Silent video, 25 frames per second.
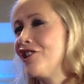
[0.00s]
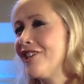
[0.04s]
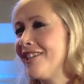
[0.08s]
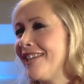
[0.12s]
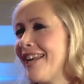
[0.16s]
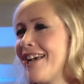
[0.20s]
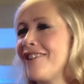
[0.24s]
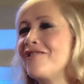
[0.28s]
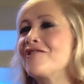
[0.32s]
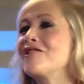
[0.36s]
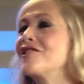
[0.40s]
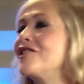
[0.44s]

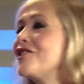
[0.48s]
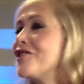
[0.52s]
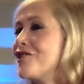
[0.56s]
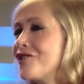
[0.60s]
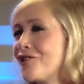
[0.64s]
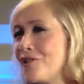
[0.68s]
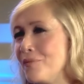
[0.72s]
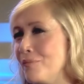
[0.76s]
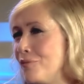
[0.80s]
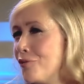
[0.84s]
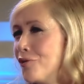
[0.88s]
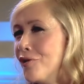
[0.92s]
announces
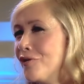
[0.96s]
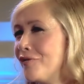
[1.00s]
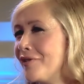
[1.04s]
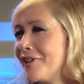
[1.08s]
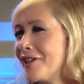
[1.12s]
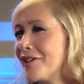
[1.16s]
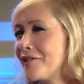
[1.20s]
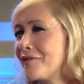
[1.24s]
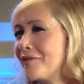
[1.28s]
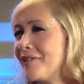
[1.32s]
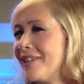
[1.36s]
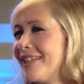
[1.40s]
the
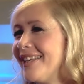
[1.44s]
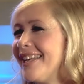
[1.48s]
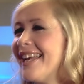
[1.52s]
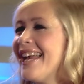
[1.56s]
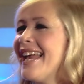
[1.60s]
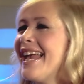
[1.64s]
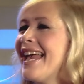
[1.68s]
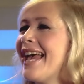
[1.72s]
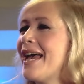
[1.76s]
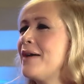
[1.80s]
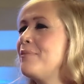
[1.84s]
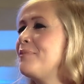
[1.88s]
moving of the
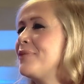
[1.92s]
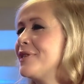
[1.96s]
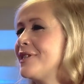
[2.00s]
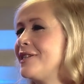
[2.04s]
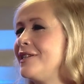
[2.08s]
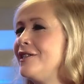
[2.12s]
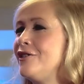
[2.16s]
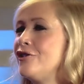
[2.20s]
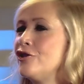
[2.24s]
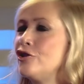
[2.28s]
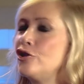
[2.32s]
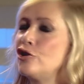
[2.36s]

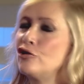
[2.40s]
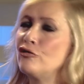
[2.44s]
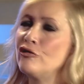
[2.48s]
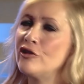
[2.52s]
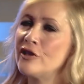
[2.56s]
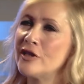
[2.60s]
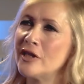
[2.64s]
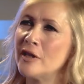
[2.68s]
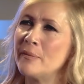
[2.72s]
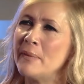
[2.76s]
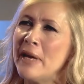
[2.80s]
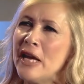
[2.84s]
embassy to
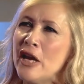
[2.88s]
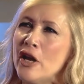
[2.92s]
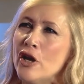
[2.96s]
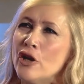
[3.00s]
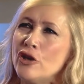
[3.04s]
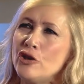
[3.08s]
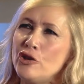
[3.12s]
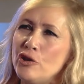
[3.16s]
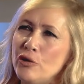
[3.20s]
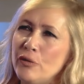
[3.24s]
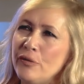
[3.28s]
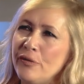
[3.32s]
Jerusalem,
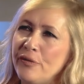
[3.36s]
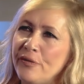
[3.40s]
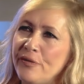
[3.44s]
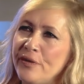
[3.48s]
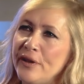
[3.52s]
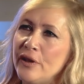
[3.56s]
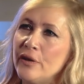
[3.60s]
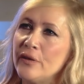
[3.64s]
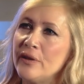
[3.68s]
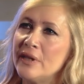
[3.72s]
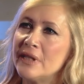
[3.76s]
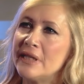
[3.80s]
do you
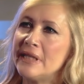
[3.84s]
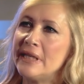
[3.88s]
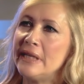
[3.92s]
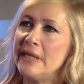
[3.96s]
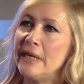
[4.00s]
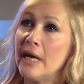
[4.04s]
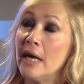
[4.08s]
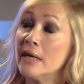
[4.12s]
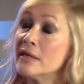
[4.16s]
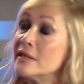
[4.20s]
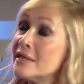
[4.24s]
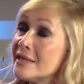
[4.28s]
feel that he
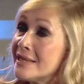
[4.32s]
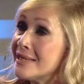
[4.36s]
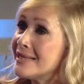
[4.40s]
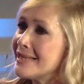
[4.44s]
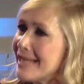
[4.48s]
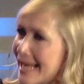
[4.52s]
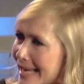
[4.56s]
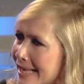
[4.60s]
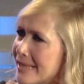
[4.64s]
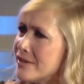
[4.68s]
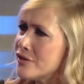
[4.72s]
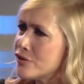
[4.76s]

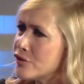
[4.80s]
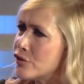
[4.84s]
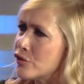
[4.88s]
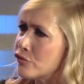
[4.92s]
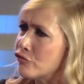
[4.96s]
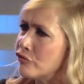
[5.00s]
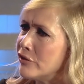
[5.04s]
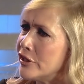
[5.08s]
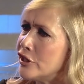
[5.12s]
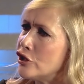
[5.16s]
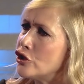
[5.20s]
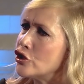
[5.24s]
understands the
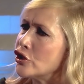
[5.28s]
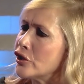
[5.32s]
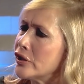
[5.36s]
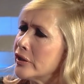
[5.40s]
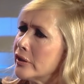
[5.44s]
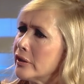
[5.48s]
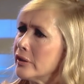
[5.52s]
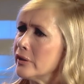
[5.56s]
region?